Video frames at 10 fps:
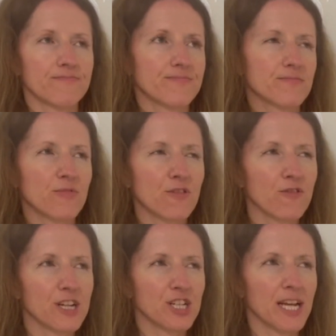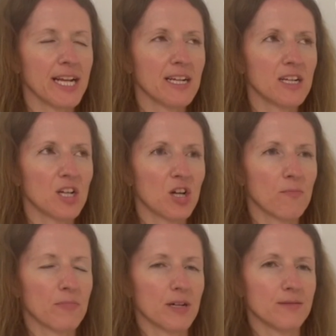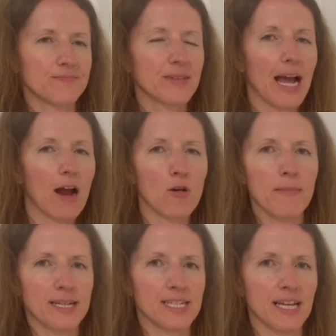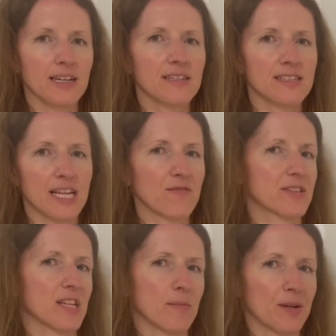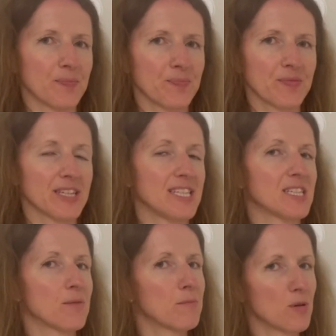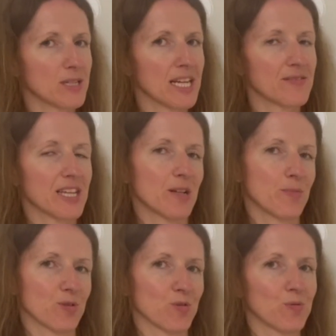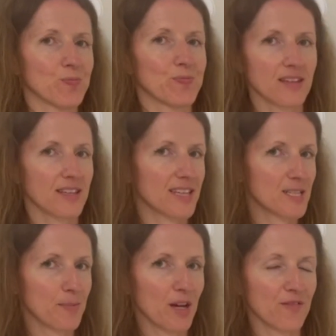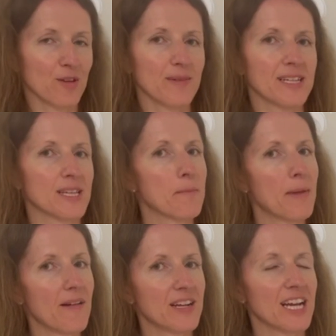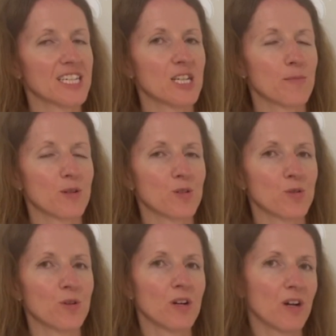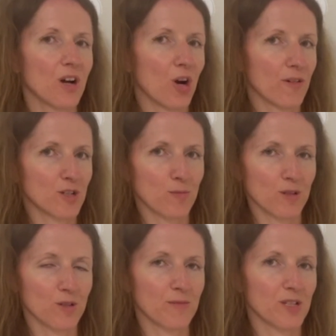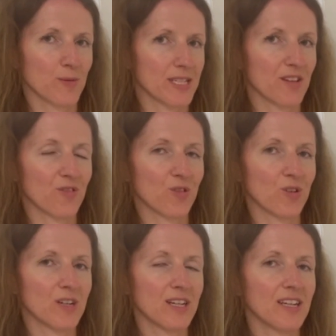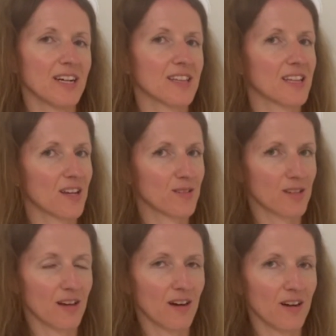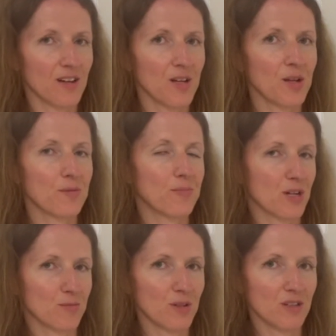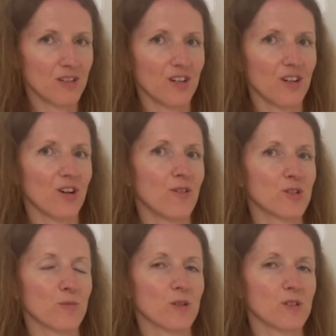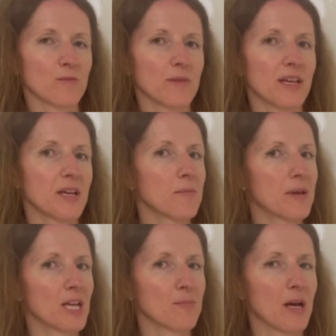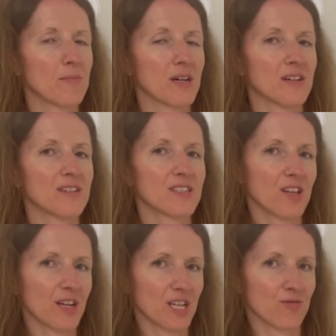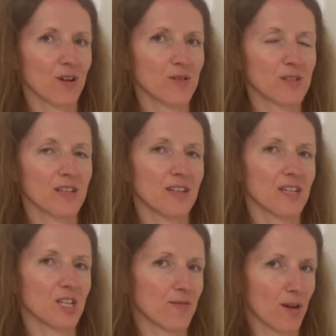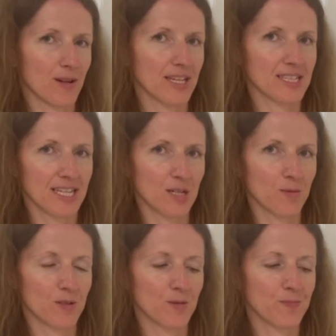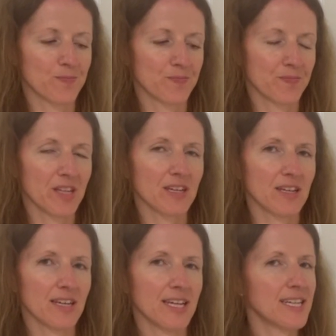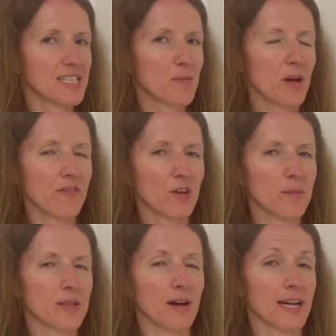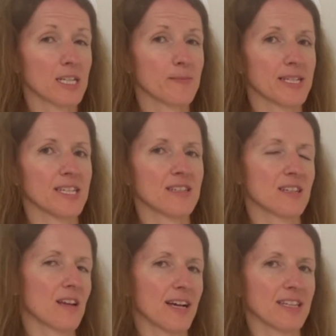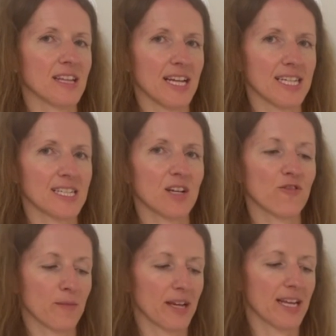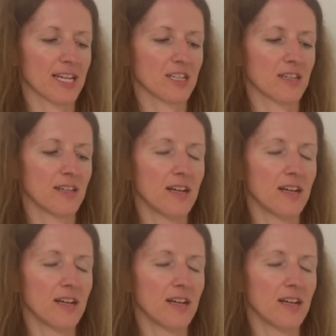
refreshing, but aromatic scent for summer. This is Maldives in a bottle. This perfume is Marrakesh in a bottle, Orange Blossom 24, and the notes are bergamot, orange blossom, pink pepper, Turkish rose, neroli and cedarwood. It is the perfume that I expected to like the least from the collection,